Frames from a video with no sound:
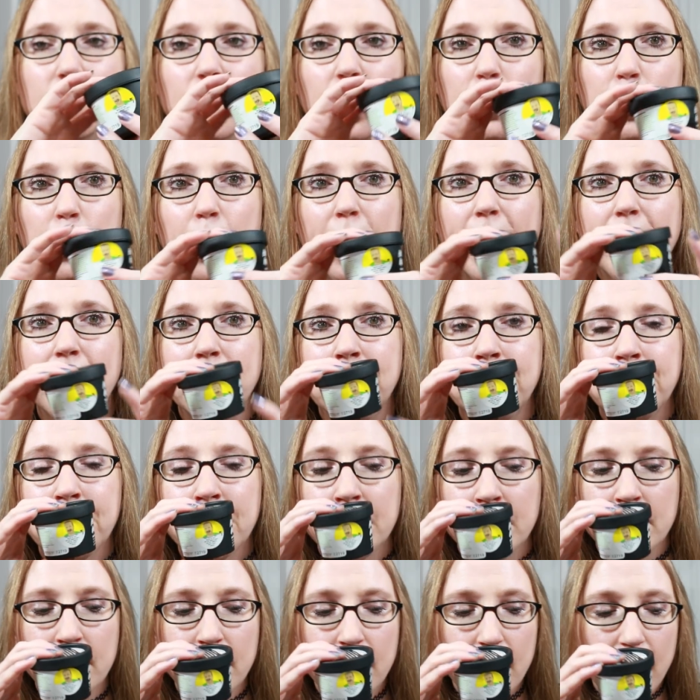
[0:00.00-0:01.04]
a long way.
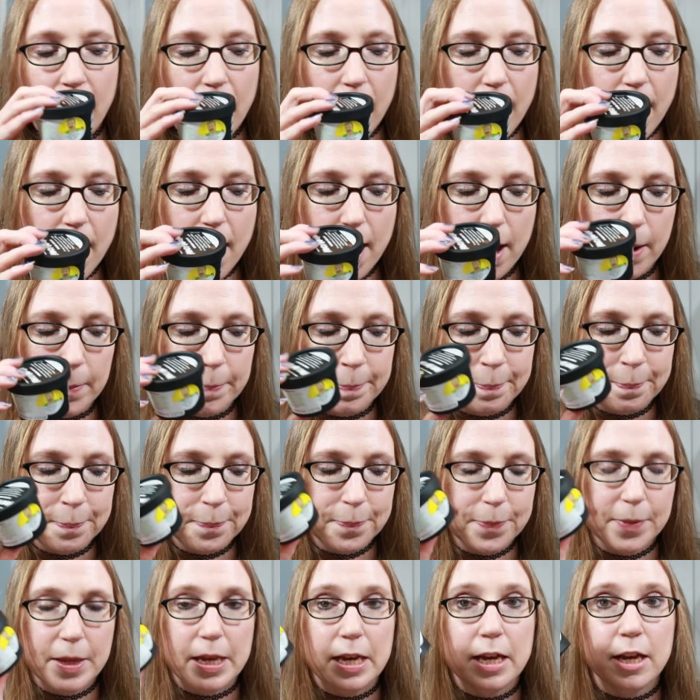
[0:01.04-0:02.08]
Um,
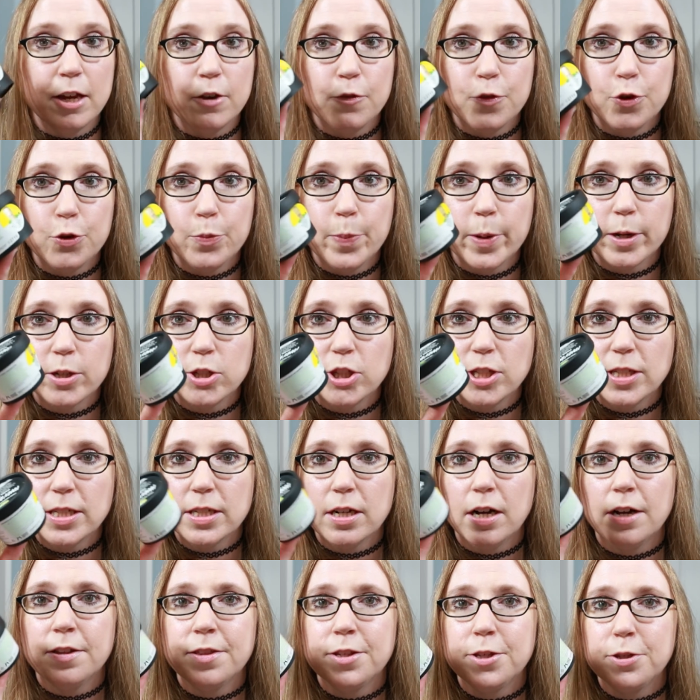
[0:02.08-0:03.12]
if you purchase
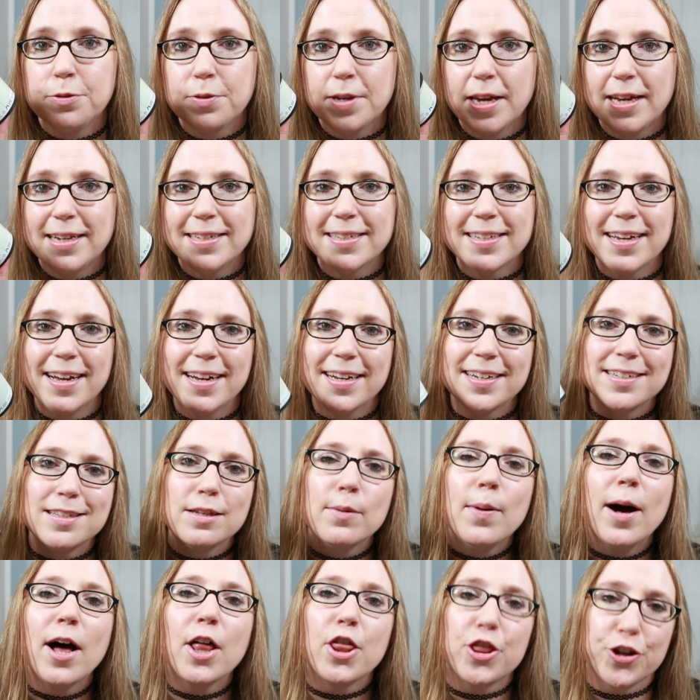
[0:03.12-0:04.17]
it on the U K site, it's
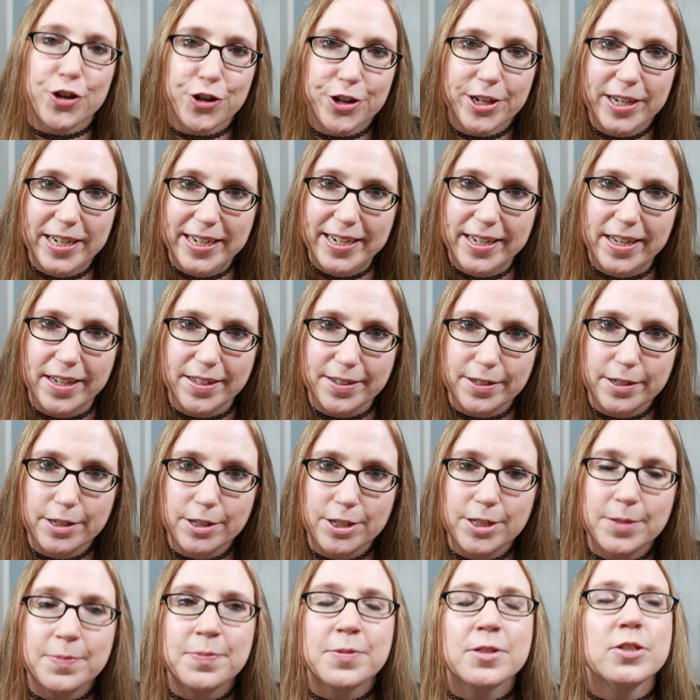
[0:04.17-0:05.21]
about thirteen
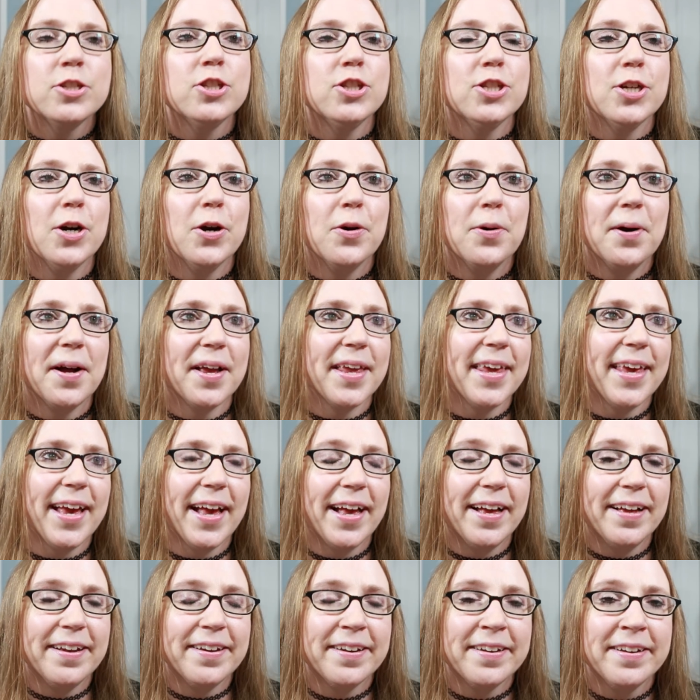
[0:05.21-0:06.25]
dollars. So
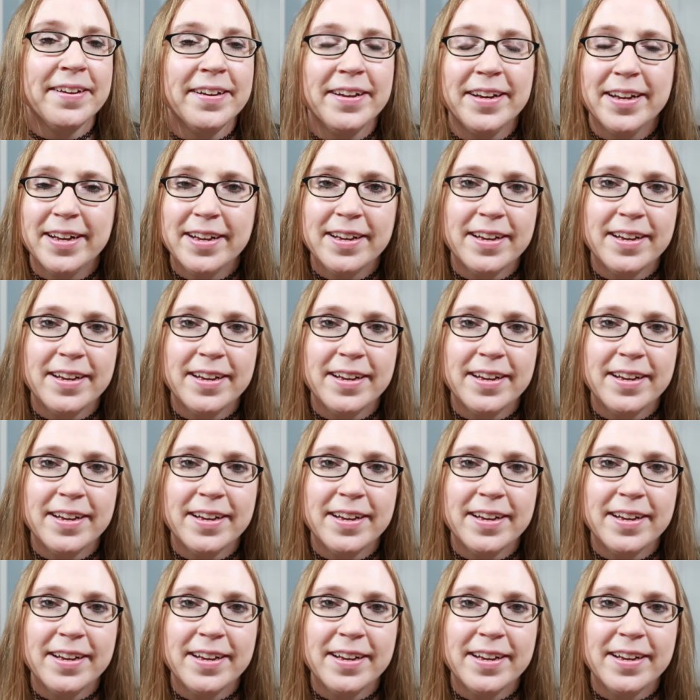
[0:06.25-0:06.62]
again,